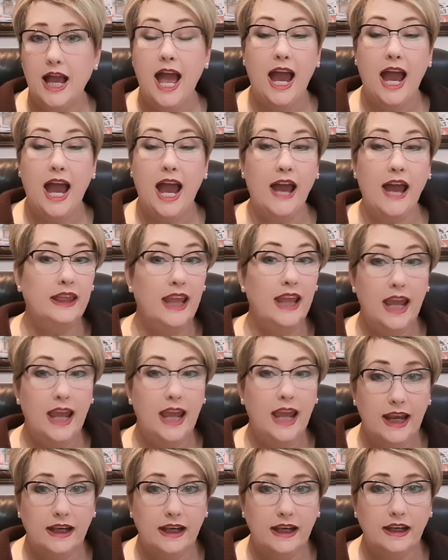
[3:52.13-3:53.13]
And
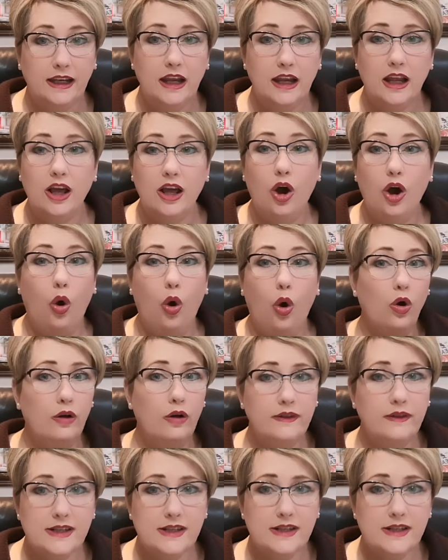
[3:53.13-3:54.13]
then all
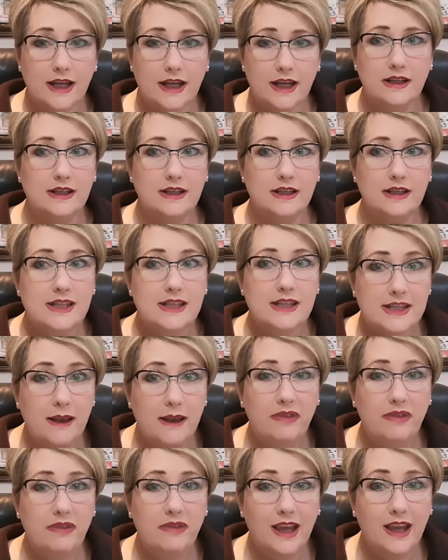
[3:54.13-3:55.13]
of a sudden
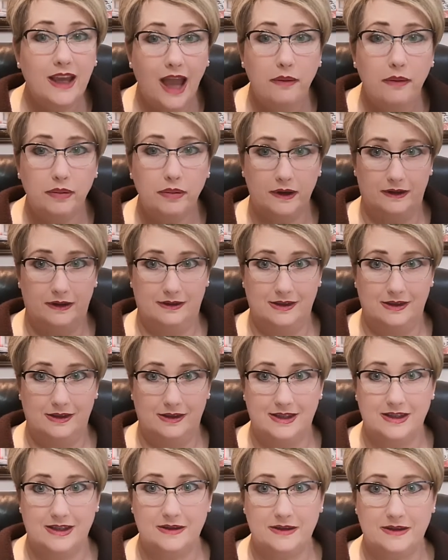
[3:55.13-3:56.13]
something
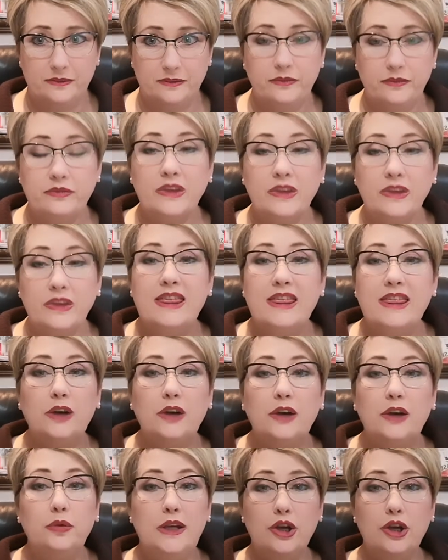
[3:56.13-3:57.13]
happens
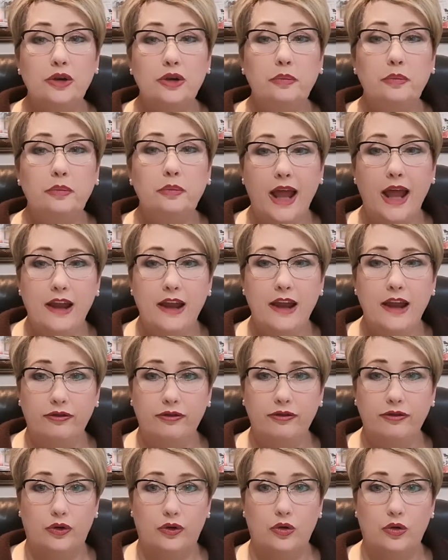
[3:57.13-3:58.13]
that we don't plan
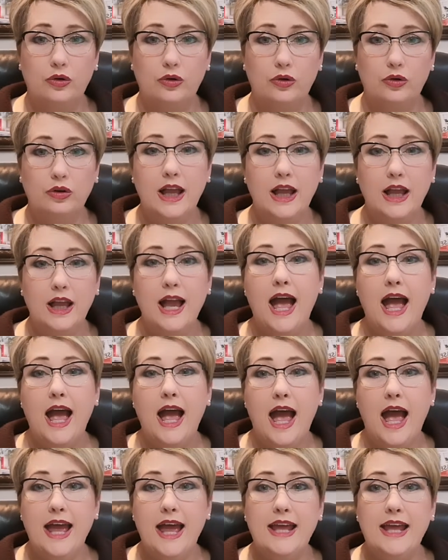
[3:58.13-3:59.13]
for,
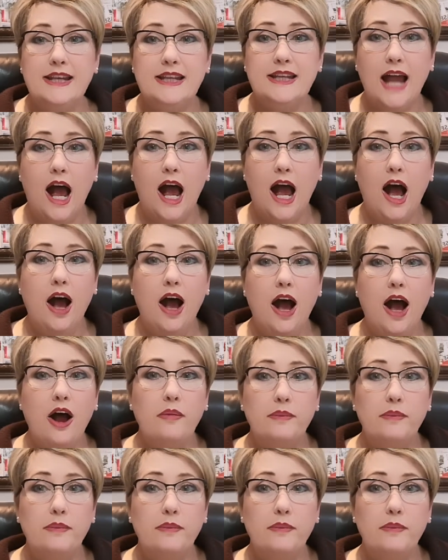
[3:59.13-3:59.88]
and our